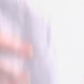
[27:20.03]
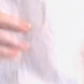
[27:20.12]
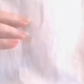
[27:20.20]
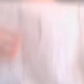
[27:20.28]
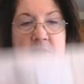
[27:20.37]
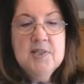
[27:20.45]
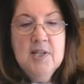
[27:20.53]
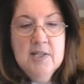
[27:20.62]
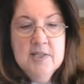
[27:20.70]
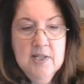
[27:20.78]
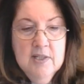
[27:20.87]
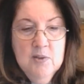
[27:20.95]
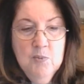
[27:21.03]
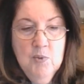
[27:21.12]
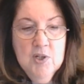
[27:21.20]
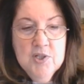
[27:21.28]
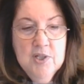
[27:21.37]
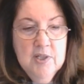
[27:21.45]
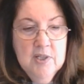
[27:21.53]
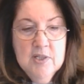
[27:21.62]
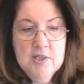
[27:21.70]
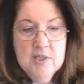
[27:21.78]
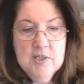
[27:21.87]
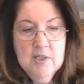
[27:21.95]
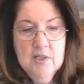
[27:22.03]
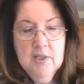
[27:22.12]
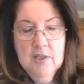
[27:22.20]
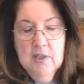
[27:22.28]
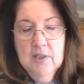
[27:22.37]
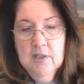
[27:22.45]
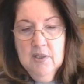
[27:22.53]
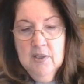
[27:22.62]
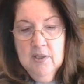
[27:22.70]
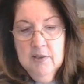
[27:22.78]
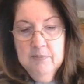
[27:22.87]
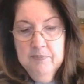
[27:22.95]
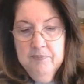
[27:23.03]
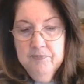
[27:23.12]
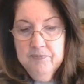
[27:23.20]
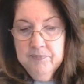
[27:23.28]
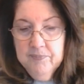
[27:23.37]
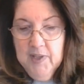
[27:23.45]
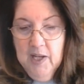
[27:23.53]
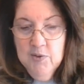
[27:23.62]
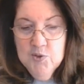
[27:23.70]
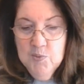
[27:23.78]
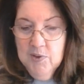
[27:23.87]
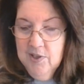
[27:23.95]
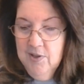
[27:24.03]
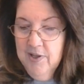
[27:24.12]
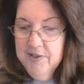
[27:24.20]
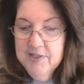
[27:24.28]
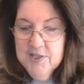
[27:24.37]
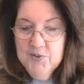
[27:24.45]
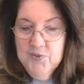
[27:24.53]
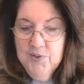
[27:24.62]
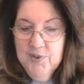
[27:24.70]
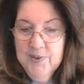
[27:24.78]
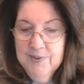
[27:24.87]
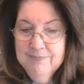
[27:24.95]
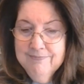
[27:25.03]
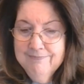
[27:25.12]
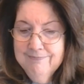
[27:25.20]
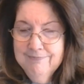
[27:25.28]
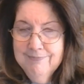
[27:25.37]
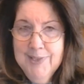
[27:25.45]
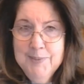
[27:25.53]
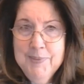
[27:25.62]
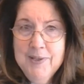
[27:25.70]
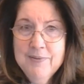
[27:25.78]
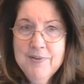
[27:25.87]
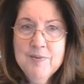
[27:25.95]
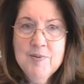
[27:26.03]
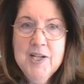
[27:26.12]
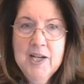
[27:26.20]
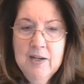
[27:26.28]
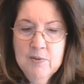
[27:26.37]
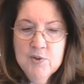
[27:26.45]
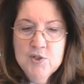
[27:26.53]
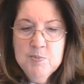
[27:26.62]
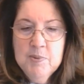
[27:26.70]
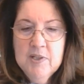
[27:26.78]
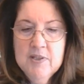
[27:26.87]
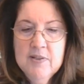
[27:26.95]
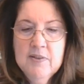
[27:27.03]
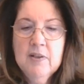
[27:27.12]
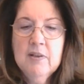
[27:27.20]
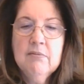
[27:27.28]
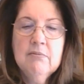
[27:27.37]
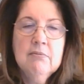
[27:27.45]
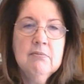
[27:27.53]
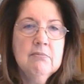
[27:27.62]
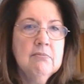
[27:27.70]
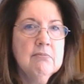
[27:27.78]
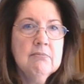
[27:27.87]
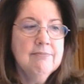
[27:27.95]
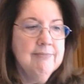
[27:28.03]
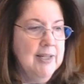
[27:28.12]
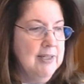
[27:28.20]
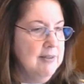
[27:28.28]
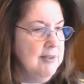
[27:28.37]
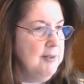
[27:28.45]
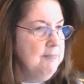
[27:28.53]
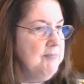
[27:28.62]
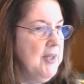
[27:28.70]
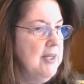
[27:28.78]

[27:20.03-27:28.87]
I just sat down and worked on this. I was working on this for about 3 hours, but it doesn't, I don't know.